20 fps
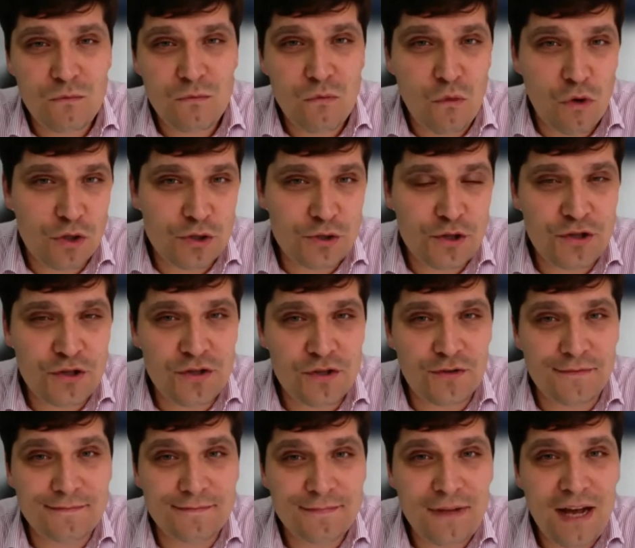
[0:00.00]
what you
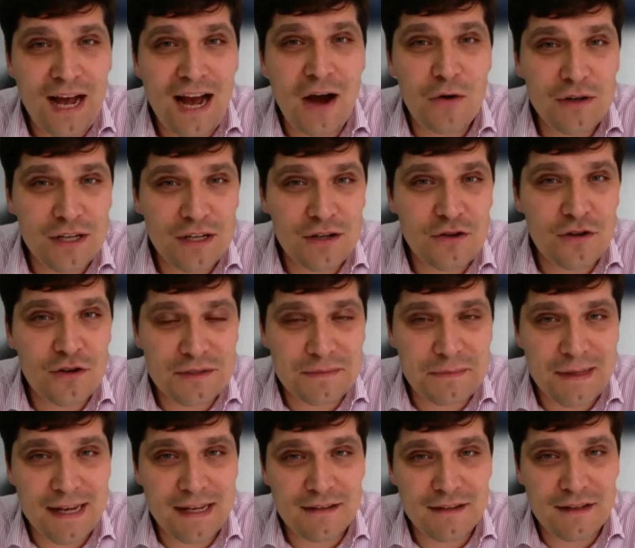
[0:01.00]
do, how can you
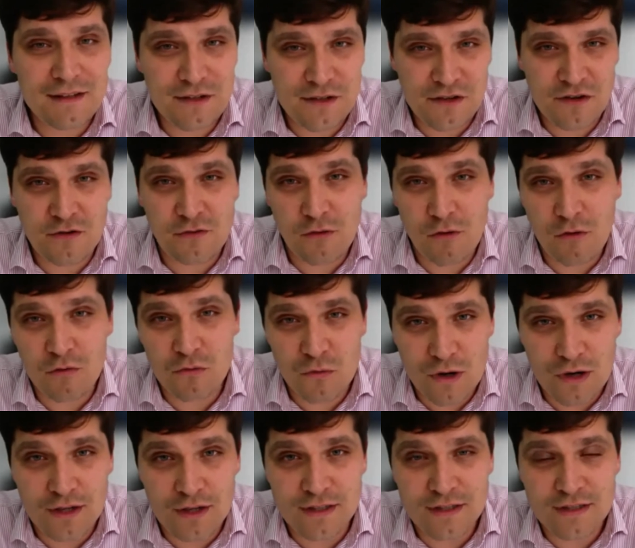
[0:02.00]
explain this in your own
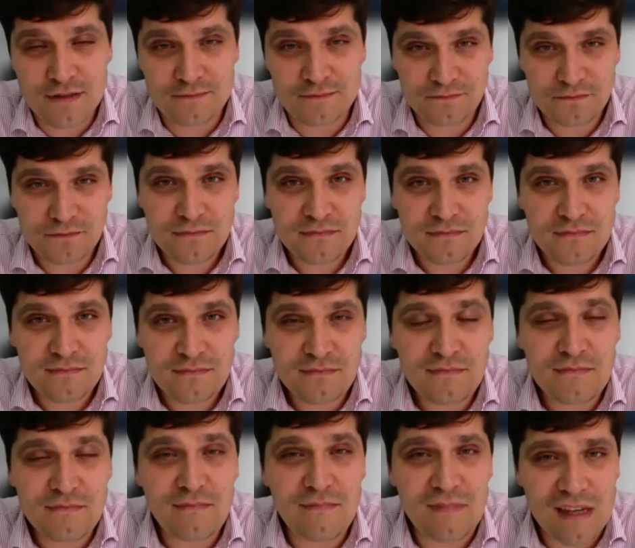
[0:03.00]
words.
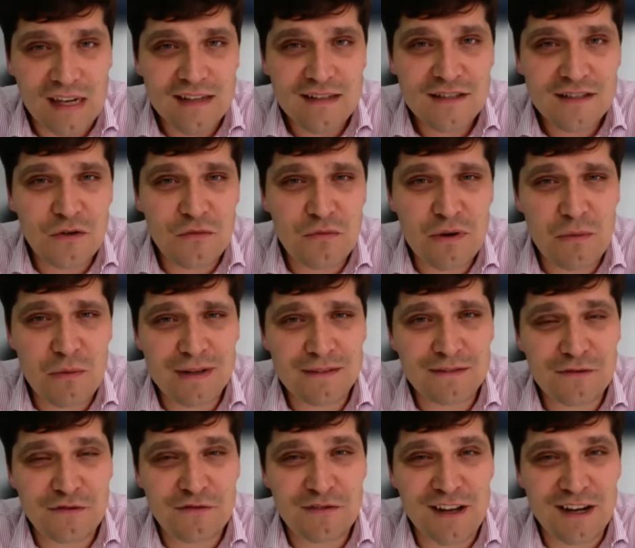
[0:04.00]
So we went
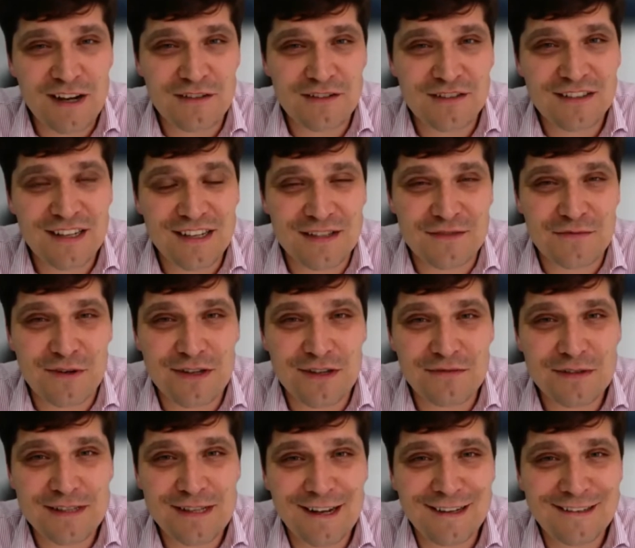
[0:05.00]
through that as well
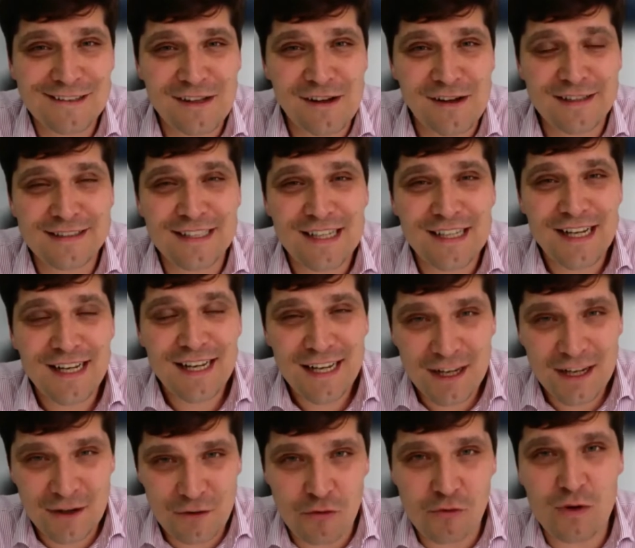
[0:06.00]
with that client,
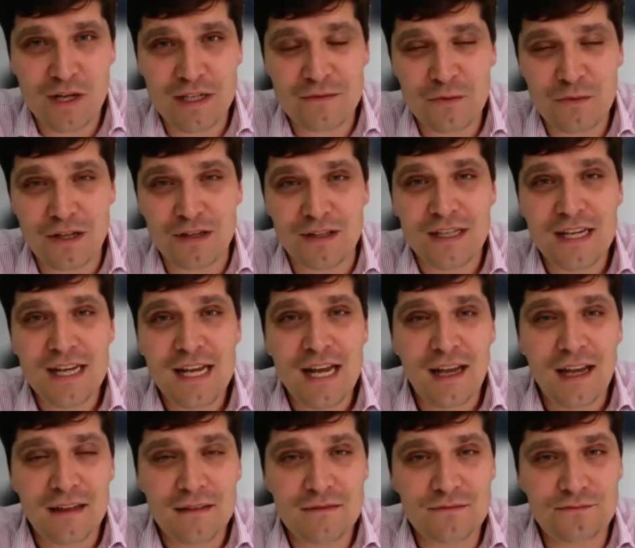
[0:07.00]
and all went well.
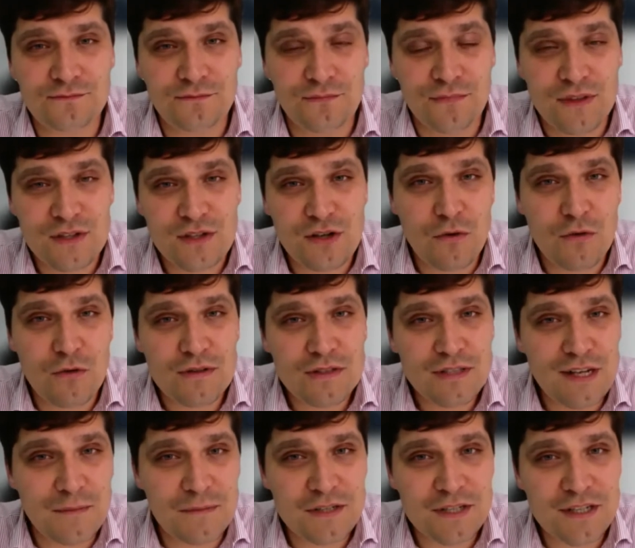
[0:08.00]
So
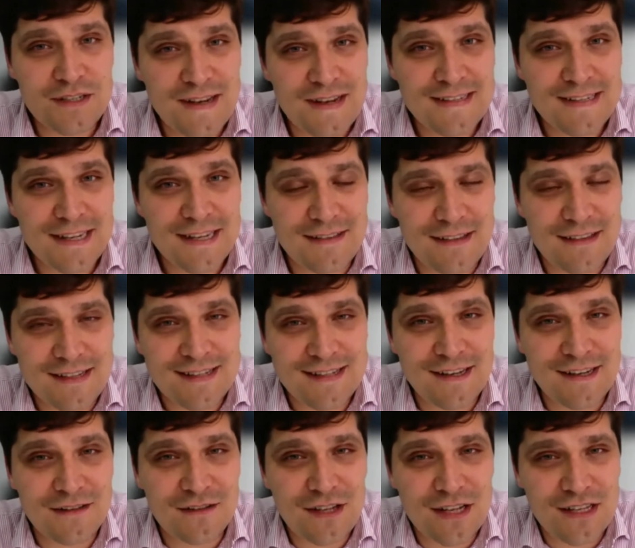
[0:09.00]
some success in the
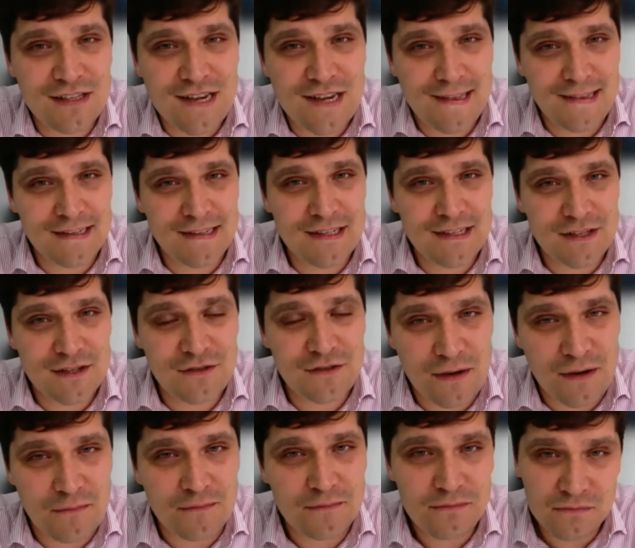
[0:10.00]
skilled and talented
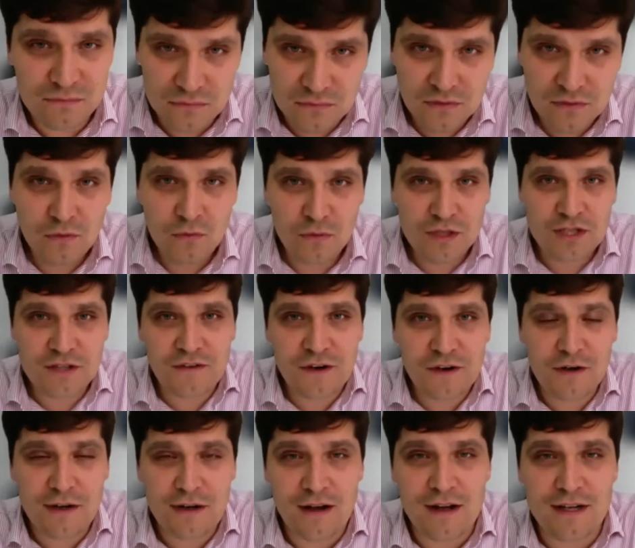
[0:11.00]
stream, which is
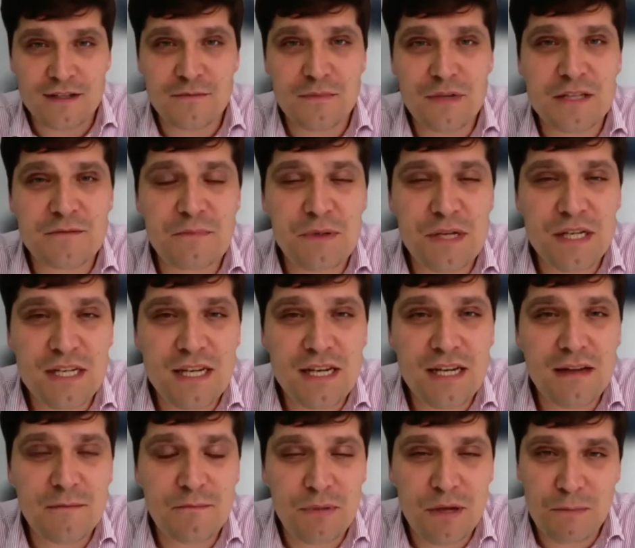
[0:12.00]
very nice. Means
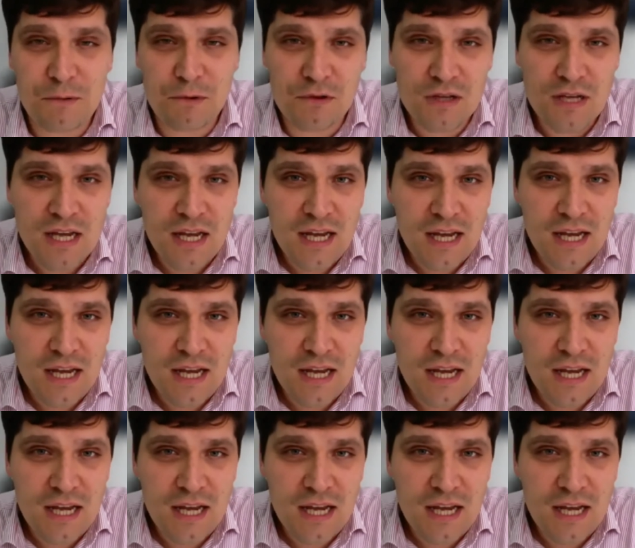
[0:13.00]
beating people,